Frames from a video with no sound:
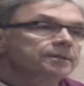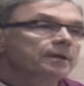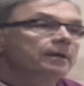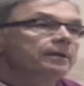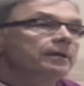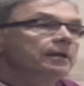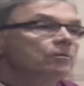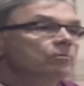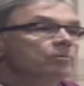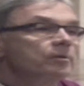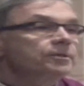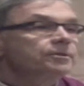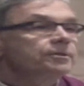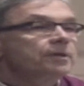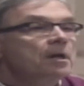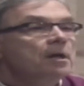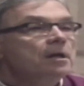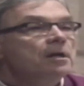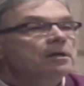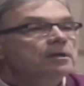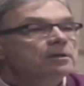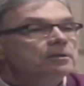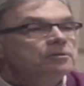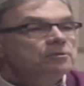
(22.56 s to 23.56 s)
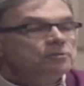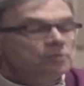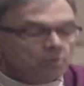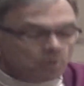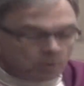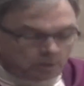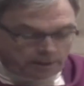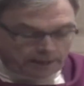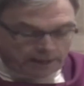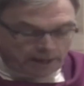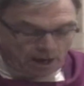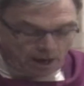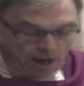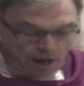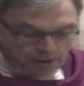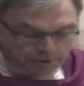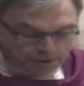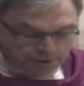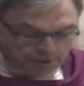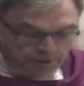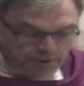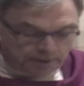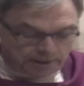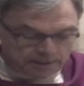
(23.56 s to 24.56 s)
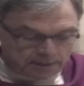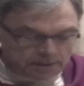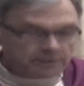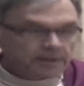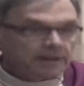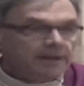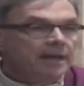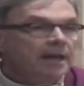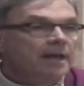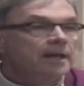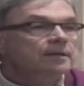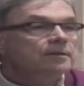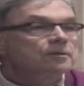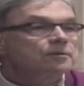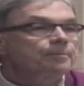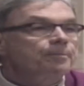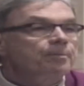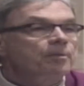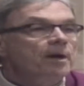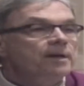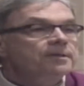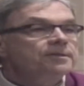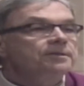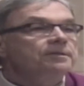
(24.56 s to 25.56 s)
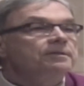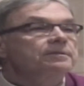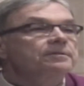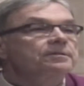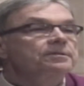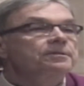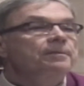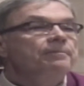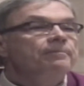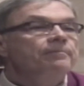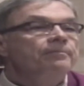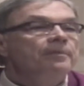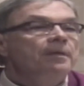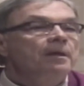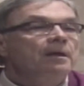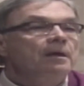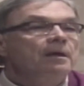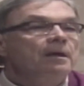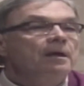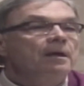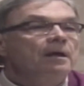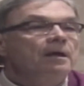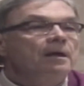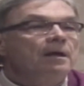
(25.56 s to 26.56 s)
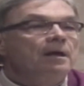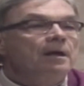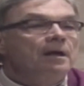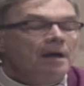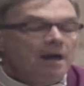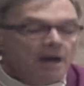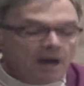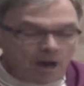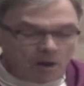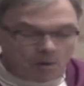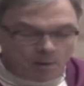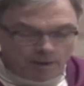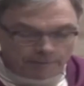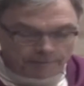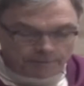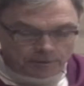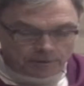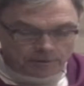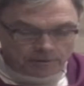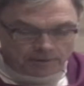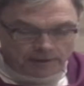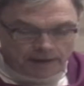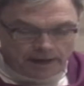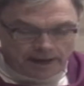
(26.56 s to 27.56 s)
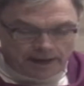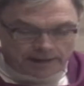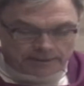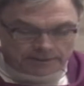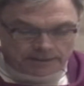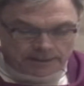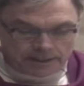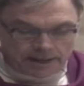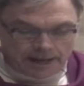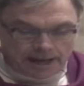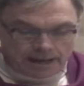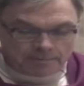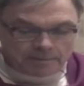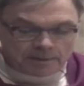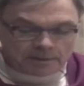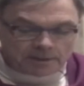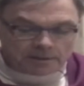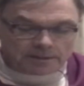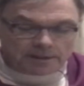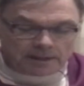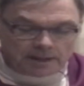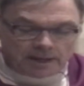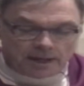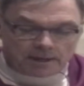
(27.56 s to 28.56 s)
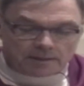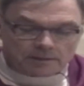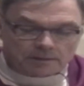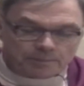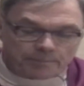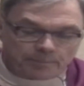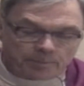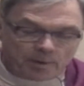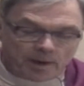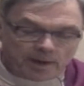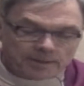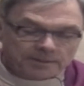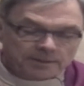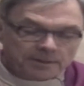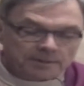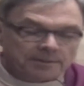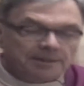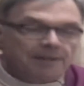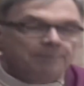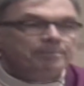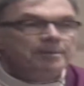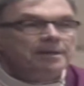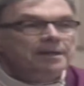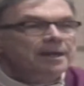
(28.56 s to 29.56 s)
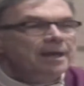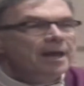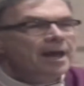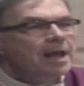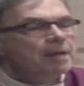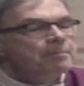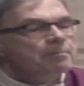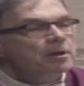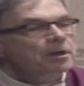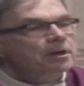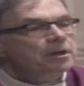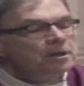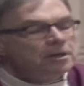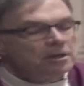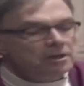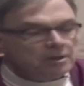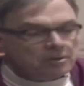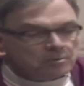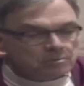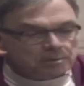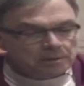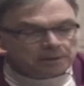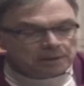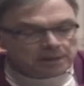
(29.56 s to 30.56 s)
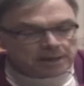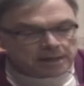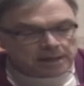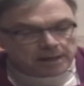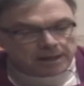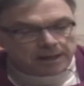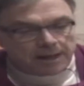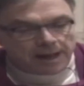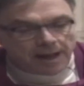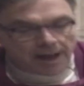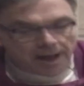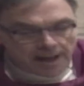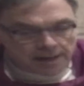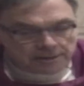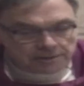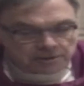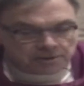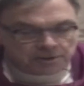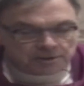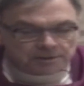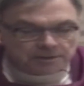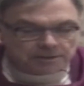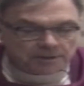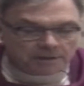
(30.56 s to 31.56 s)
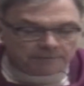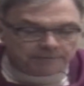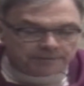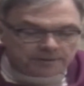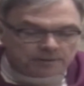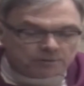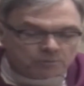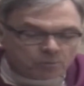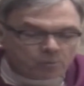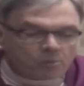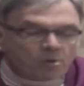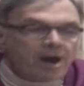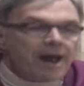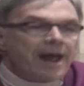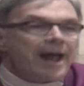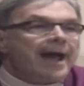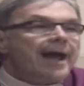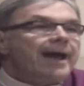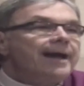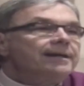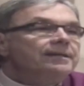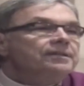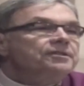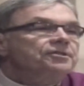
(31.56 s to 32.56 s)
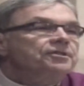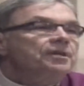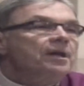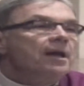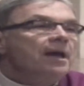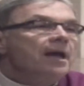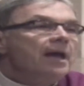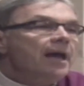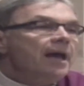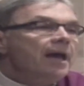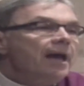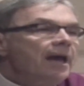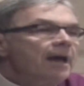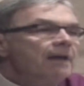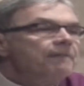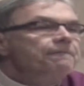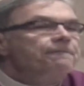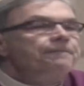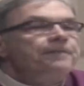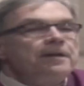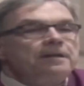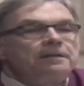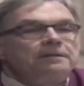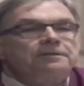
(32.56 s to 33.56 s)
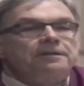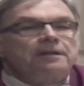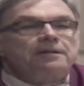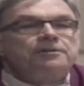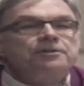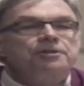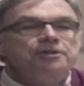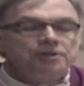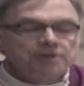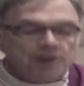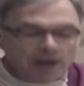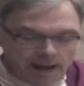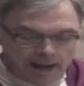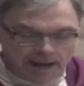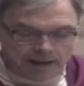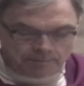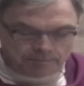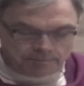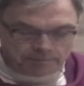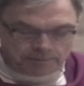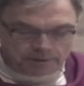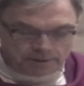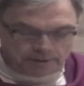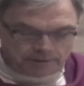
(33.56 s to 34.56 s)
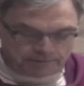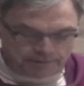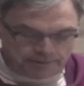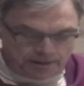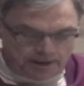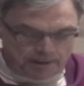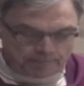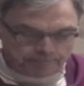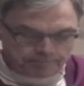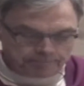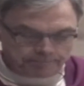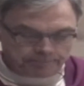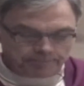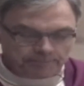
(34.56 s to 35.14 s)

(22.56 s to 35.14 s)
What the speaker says: and he was duly ushered into the king's presence. However, as he came into the king's presence, he became acutely conscious of his rags and felt ashamed of them.